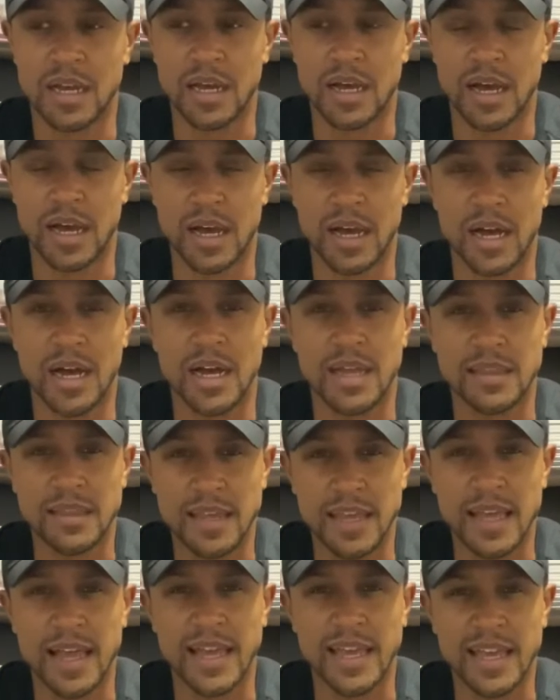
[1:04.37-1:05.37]
I
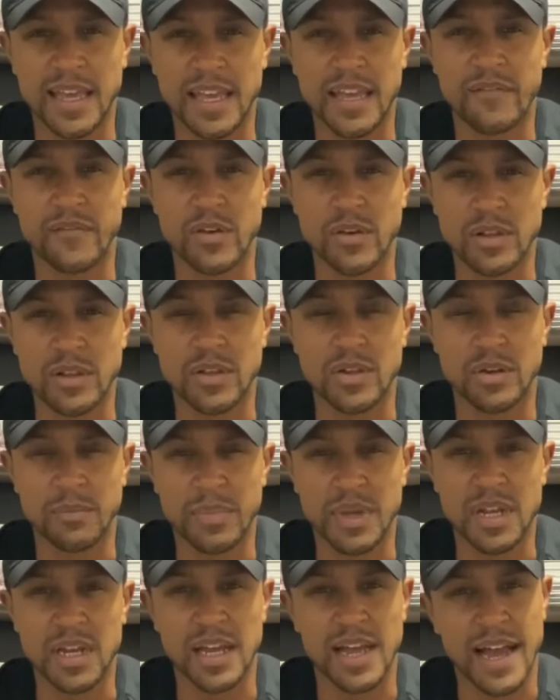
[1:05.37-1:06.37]
think I can give you a little
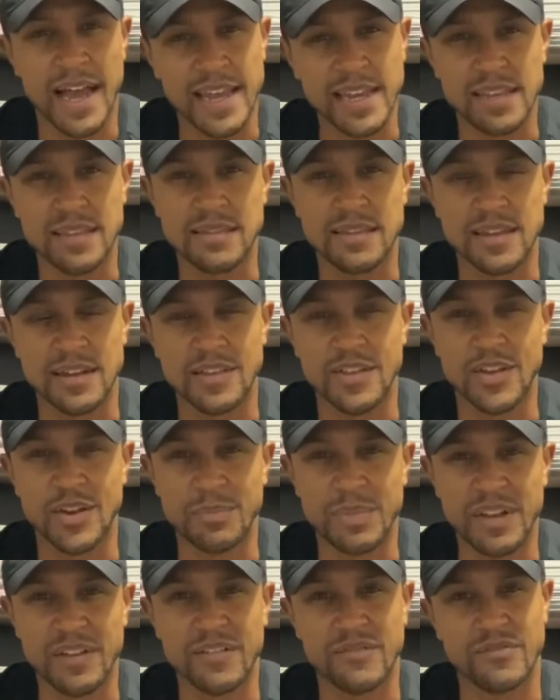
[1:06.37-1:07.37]
bit of guidance and a little
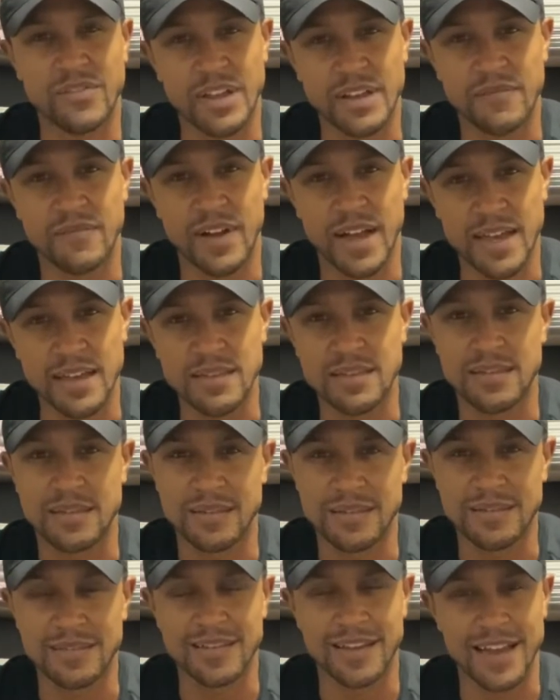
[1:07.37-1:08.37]
bit of
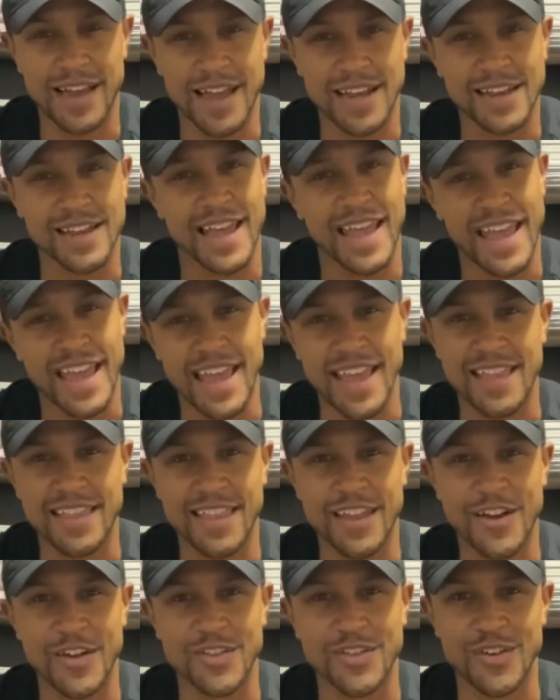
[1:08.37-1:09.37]
advice to kind of hang in
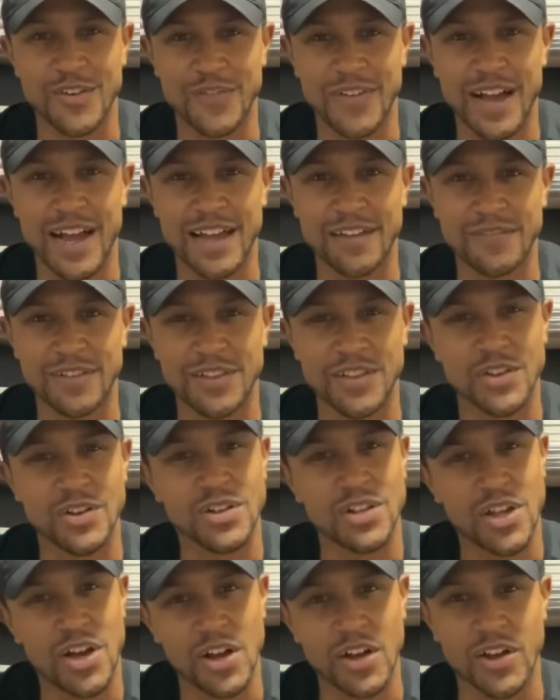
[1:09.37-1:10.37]
there and survive a
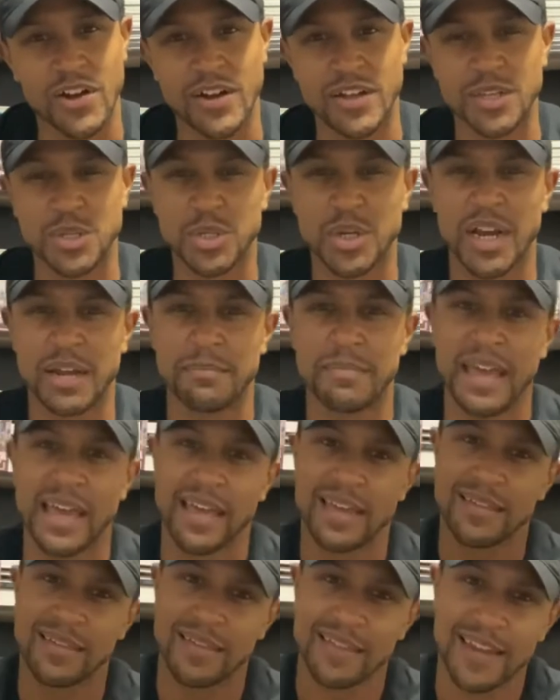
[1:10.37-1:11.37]
little longer and try and
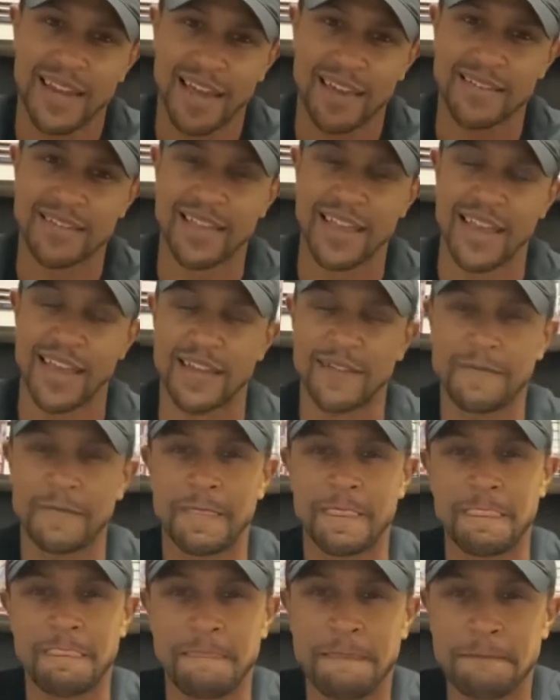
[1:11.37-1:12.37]
make it to the next day.
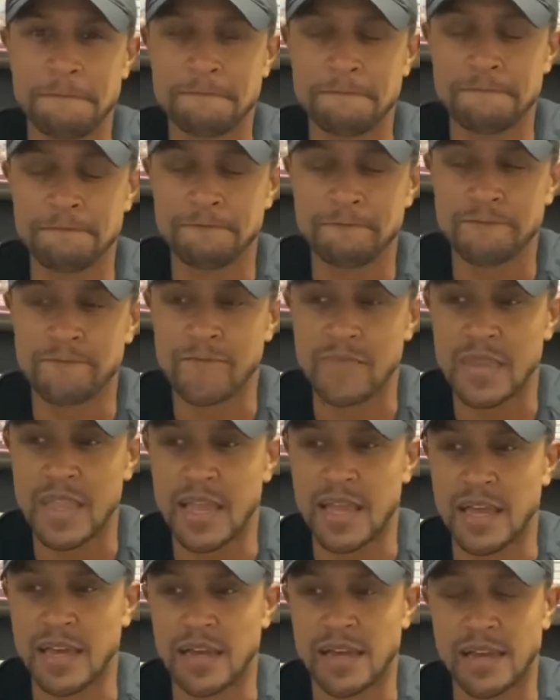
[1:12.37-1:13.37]

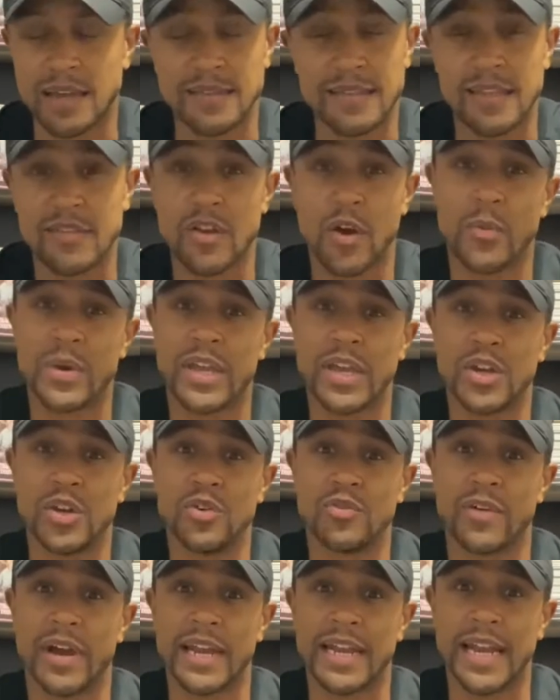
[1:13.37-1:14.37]
Because that's all we can
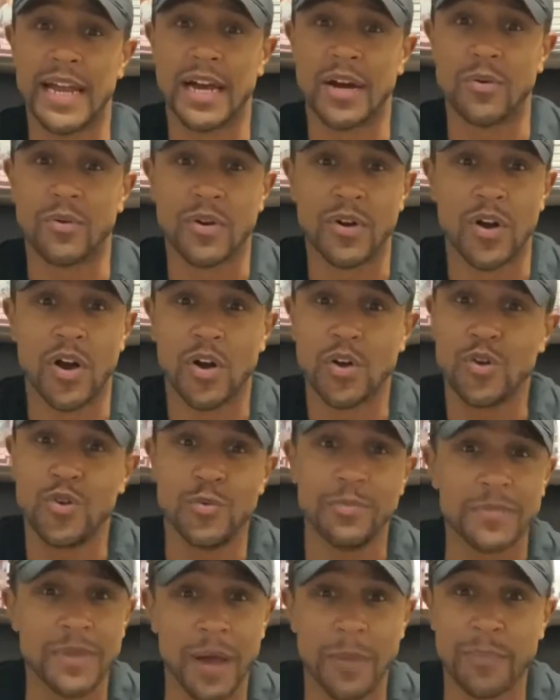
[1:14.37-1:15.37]
do right now. We're all
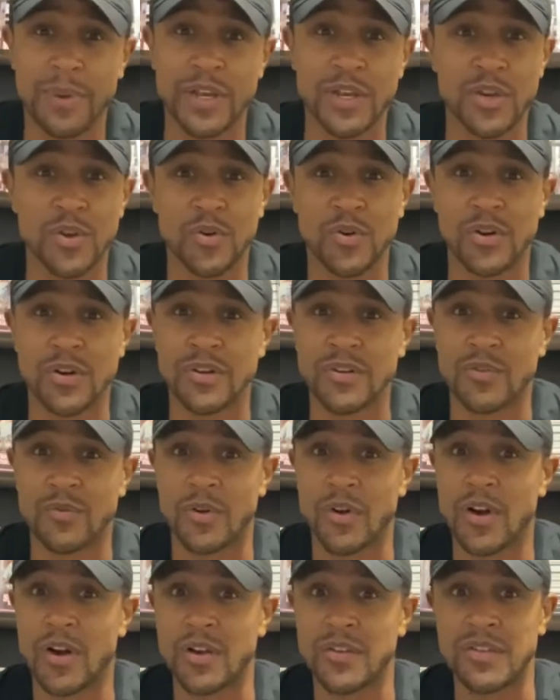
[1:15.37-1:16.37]
cooped up indoors.
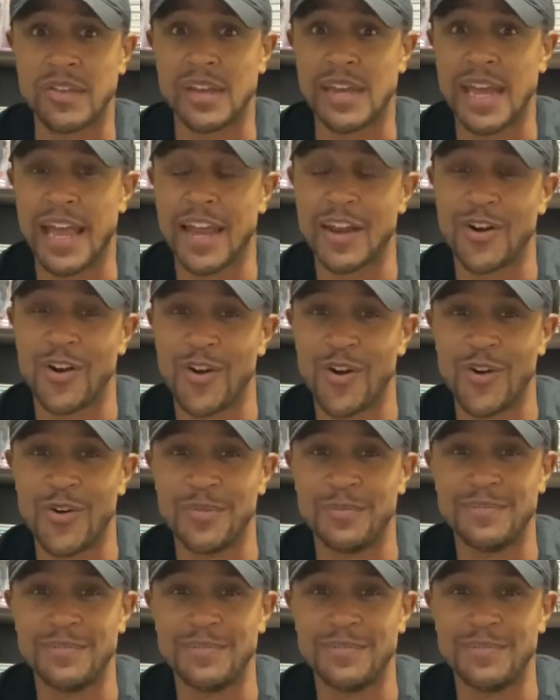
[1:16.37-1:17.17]
We're all sitting at home.